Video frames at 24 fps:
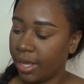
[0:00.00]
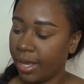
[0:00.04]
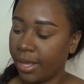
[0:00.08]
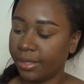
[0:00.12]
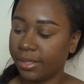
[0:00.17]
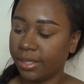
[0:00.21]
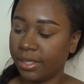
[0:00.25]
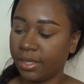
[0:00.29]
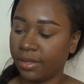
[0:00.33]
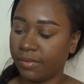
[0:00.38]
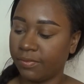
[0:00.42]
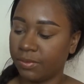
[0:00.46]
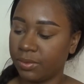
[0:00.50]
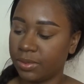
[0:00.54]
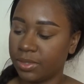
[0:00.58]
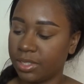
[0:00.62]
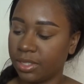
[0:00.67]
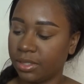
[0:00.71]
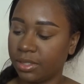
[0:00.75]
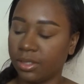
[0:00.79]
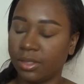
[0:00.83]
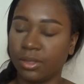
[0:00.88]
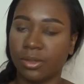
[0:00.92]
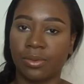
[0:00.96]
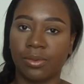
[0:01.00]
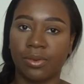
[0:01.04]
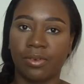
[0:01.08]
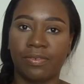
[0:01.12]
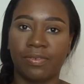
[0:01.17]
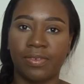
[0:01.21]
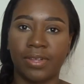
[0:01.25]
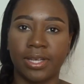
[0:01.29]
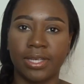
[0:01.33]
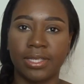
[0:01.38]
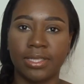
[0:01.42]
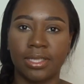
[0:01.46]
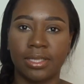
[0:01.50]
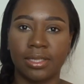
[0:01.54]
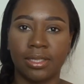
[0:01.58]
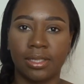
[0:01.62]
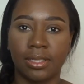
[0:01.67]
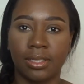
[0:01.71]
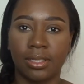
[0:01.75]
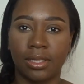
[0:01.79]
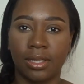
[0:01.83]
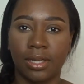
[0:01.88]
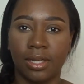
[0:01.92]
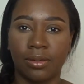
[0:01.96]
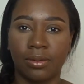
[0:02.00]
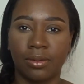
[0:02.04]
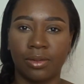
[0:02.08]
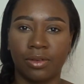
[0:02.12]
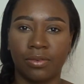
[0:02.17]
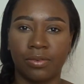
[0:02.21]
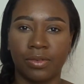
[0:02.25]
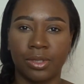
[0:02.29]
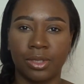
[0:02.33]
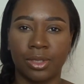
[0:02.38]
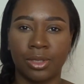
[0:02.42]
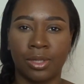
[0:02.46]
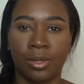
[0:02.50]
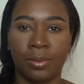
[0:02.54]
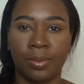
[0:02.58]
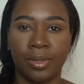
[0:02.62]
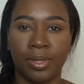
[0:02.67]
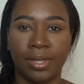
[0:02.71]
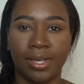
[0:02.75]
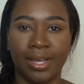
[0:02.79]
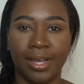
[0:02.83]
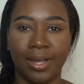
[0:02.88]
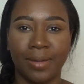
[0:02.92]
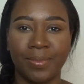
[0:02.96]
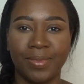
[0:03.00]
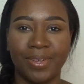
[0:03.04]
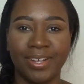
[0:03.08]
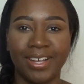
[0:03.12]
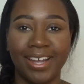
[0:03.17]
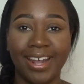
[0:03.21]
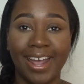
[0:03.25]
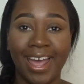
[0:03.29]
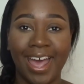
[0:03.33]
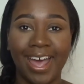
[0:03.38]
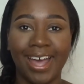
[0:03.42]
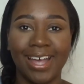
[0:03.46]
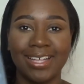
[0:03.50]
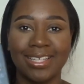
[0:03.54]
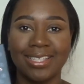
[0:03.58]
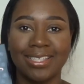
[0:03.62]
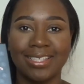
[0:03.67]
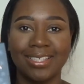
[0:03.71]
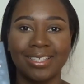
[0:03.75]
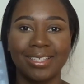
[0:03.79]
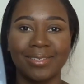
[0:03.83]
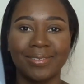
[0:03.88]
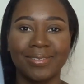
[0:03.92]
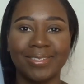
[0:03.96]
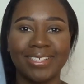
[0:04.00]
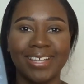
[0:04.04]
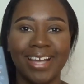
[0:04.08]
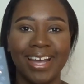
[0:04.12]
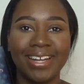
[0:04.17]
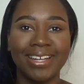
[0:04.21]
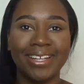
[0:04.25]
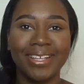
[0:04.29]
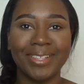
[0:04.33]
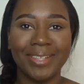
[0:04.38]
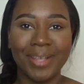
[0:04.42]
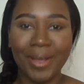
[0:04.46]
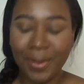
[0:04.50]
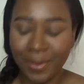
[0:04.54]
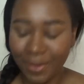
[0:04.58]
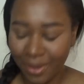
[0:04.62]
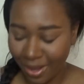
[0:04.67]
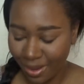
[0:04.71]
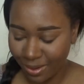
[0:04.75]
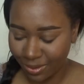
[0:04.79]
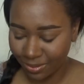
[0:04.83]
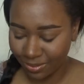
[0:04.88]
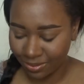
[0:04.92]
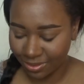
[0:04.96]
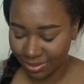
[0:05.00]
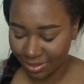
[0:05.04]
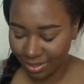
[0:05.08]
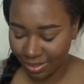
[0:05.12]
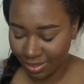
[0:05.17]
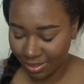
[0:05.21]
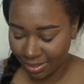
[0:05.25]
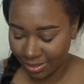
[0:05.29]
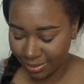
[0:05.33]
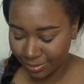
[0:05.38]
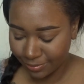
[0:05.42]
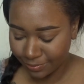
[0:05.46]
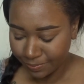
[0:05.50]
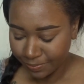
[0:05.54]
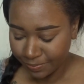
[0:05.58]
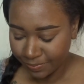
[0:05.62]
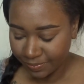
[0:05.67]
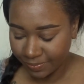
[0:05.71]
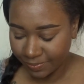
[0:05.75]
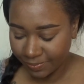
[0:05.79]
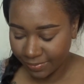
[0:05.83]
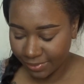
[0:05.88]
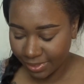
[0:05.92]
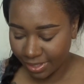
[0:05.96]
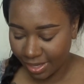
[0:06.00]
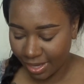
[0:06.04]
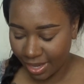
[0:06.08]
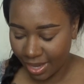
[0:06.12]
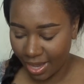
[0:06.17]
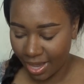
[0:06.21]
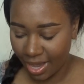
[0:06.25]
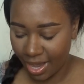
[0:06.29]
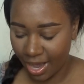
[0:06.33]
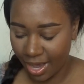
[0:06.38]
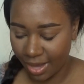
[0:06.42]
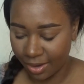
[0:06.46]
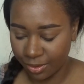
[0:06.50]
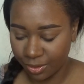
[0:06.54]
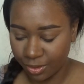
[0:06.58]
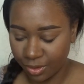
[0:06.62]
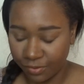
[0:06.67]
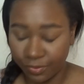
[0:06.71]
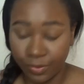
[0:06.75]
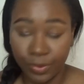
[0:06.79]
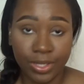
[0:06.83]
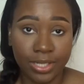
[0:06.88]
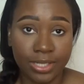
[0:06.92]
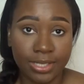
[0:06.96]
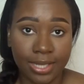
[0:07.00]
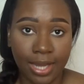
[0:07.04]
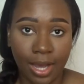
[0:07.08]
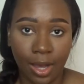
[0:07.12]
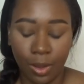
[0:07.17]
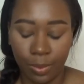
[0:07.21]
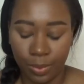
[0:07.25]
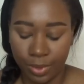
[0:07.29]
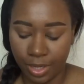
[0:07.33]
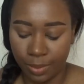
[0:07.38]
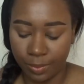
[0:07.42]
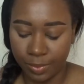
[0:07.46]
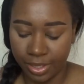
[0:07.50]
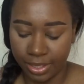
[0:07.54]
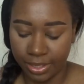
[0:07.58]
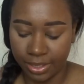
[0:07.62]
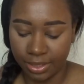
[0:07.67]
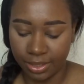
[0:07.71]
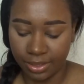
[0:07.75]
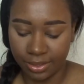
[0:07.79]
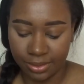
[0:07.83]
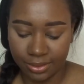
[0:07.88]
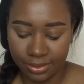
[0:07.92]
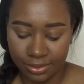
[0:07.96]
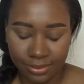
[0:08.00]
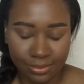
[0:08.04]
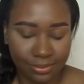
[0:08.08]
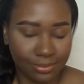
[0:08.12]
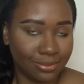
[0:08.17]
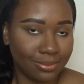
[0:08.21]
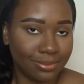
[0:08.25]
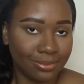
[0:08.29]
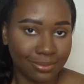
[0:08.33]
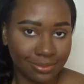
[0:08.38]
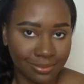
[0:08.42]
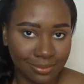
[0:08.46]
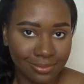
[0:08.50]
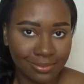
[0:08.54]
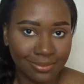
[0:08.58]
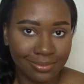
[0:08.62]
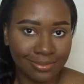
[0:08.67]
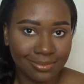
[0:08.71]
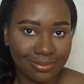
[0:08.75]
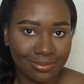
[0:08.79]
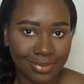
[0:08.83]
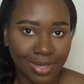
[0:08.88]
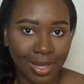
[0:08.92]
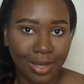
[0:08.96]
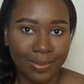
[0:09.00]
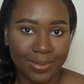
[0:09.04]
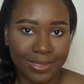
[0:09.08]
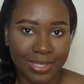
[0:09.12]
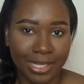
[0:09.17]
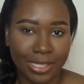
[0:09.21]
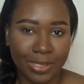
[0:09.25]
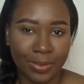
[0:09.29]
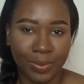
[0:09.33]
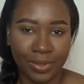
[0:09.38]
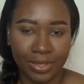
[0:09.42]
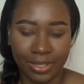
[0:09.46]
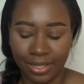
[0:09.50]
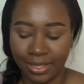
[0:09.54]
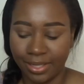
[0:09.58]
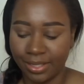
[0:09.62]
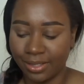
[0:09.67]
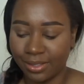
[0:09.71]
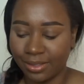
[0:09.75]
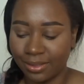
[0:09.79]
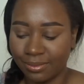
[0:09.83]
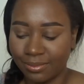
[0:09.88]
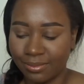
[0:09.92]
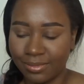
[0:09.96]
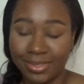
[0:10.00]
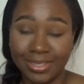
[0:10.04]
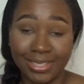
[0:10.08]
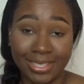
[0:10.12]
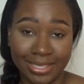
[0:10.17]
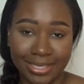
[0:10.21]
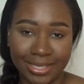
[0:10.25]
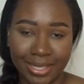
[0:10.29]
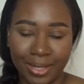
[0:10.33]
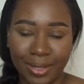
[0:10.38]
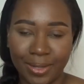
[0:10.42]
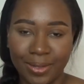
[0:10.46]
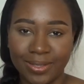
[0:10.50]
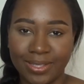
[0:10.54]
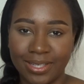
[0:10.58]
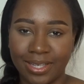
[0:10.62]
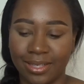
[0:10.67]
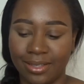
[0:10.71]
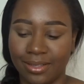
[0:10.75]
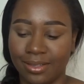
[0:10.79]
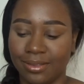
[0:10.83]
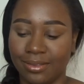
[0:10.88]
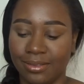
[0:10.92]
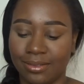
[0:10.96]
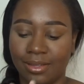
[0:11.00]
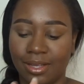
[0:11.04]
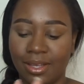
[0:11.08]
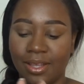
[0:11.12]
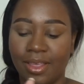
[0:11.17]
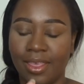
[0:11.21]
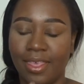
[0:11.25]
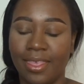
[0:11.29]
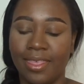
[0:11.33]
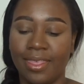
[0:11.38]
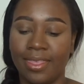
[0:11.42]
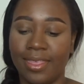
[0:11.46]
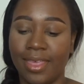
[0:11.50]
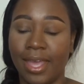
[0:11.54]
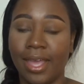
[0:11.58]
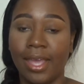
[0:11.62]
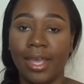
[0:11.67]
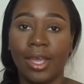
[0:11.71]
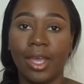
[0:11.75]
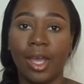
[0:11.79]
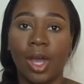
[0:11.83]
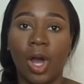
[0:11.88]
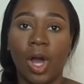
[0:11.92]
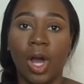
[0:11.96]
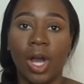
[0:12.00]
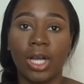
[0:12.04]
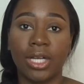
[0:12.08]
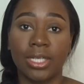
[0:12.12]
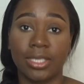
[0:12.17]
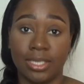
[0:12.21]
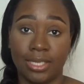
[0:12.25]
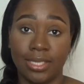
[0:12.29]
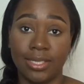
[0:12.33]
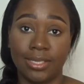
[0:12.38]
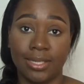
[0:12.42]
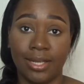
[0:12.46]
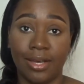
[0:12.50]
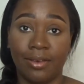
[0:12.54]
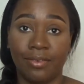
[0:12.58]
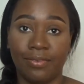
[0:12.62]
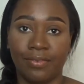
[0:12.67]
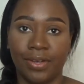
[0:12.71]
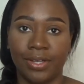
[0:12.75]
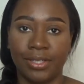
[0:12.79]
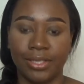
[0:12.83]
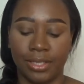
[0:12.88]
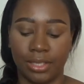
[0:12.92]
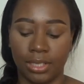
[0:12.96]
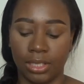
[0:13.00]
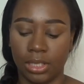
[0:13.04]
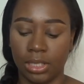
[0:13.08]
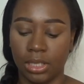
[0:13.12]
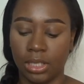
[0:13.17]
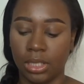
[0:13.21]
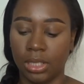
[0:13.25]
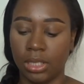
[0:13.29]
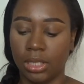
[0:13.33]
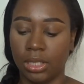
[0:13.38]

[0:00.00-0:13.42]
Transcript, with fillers: And then if you see the little reflex in it, I don't know if it'll show up on camera, it has little tiny logos. I don't know if you can tell, but I'm like obsessed with like details, and they are detail friendly.